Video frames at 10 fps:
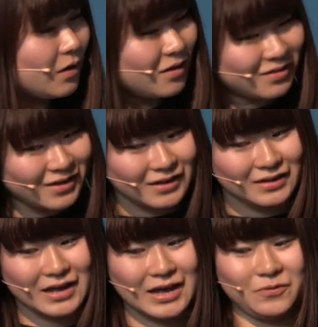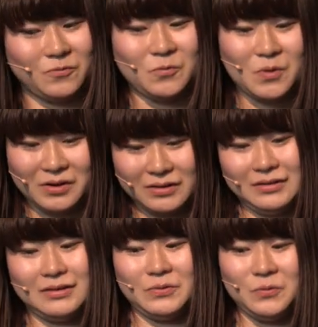And then I
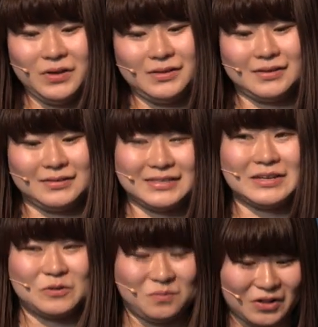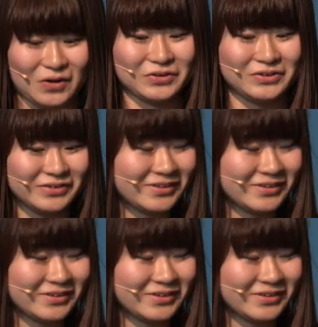won with a single blow.